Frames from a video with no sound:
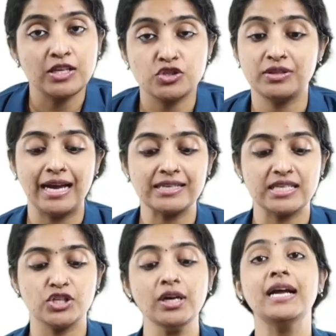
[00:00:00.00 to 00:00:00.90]
So that
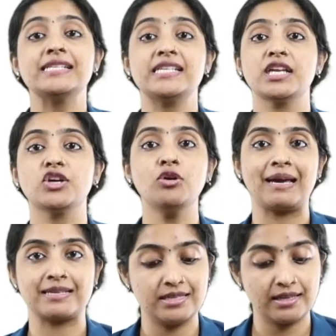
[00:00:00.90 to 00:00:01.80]
is your
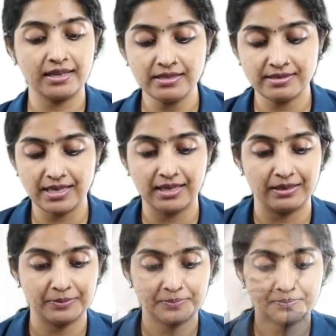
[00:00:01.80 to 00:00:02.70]
pterygomaxillary
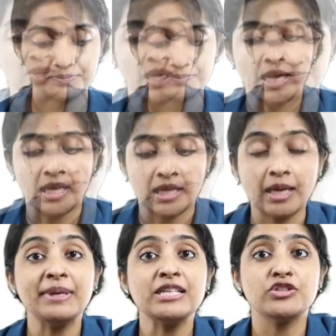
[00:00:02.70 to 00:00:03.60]
seal.
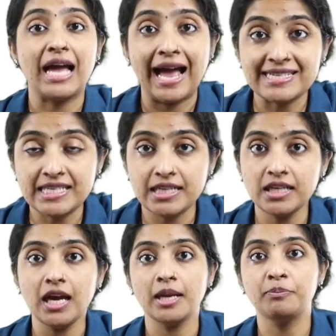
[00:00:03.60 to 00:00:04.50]
Coming to the
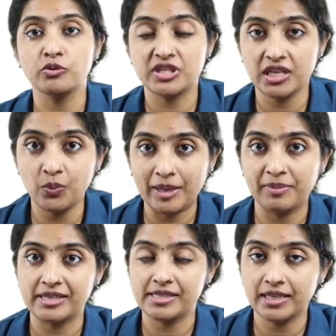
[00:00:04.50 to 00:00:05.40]
anterior and posterior
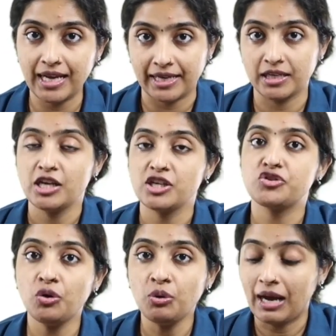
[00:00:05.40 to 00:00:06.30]
vibrating line.
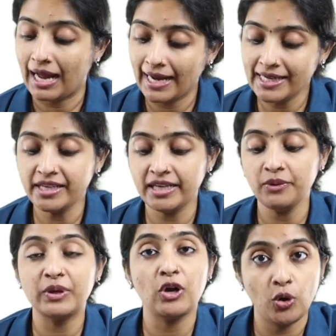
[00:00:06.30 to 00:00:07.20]
So
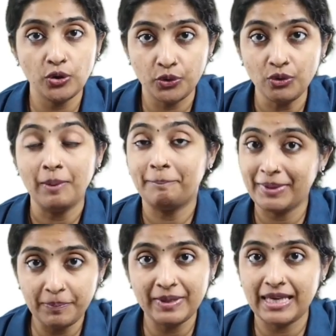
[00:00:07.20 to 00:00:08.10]
ideally, we all know
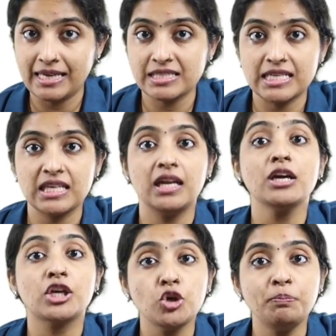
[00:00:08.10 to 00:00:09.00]
PPS is in
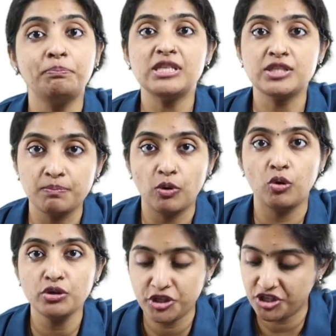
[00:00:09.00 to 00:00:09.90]
a Cupid's
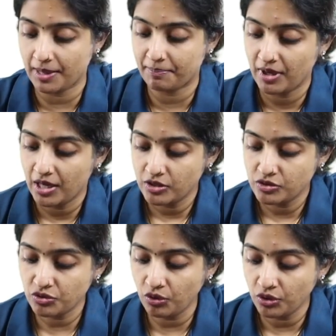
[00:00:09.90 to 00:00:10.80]
bow shape.
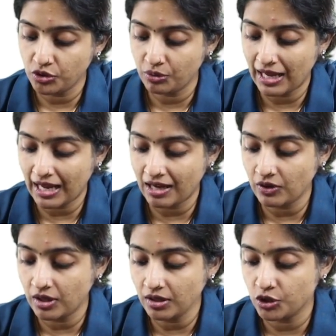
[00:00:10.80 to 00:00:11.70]
So you have
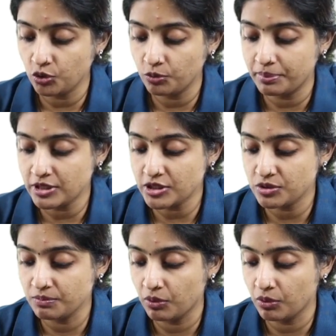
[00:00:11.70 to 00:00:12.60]
a
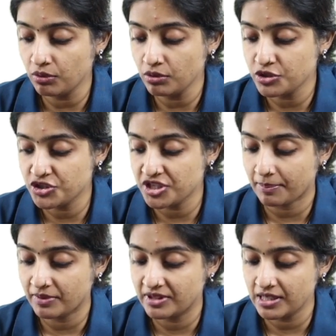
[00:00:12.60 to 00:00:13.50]
Cupid's bow
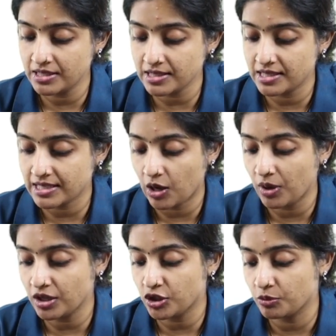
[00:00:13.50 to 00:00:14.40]
shape. This is
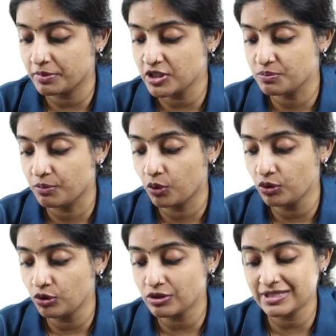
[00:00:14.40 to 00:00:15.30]
how a Cupid's
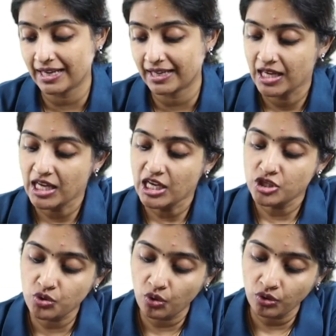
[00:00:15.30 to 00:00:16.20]
bow looks like.
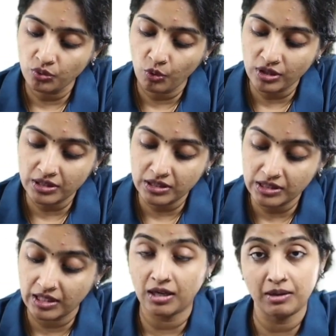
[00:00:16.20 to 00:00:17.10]
So what
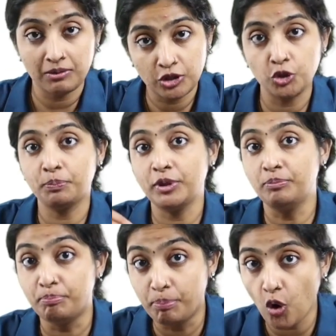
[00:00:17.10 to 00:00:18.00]
the
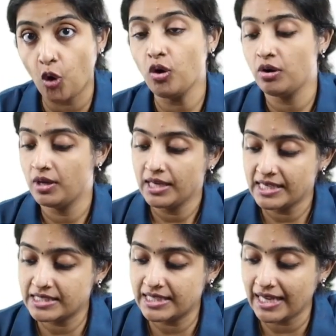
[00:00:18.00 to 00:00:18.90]
Cupid bow
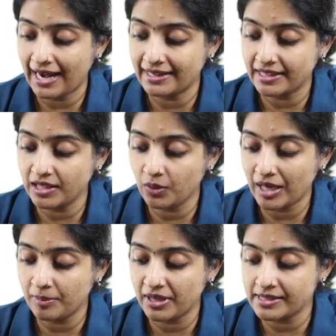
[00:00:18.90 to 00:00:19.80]
is the anterior
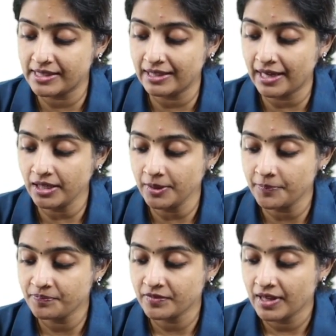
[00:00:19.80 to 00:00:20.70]
vibrating line.
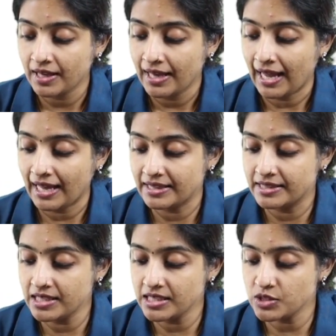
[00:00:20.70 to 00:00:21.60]

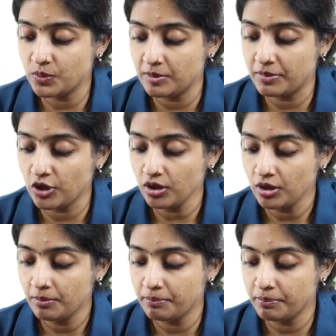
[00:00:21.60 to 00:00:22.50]
And this will be
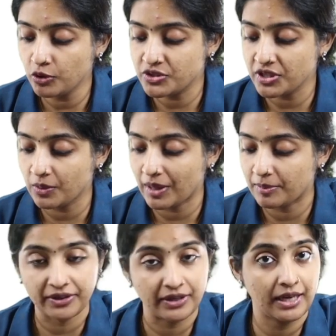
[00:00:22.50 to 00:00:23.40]
your posterior
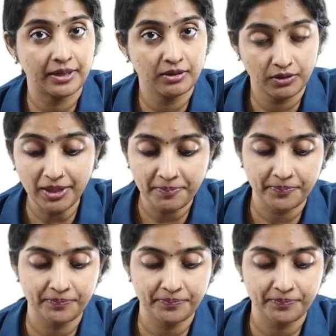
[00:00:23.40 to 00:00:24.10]
vibrating line. Okay.